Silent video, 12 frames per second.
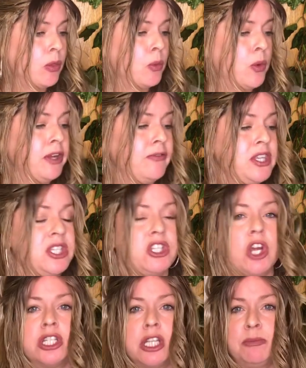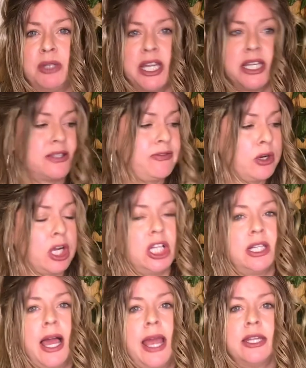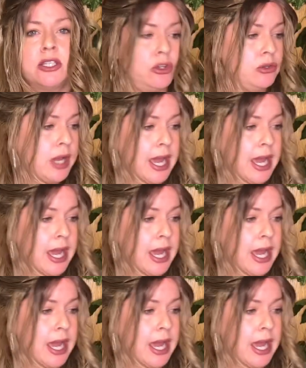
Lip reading: one of these charging plates for a client who